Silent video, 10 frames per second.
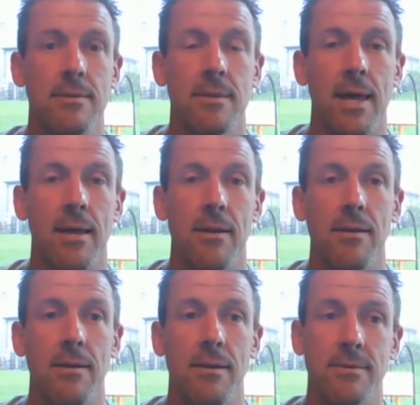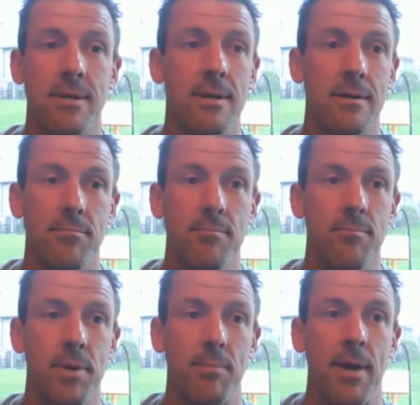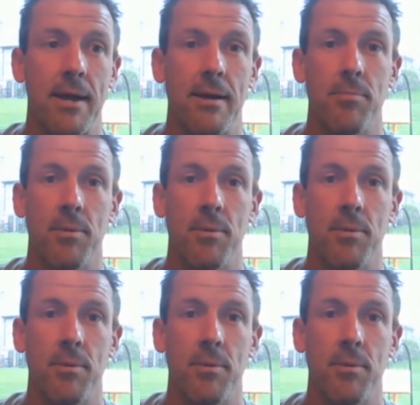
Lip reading: that it's going to pick back up.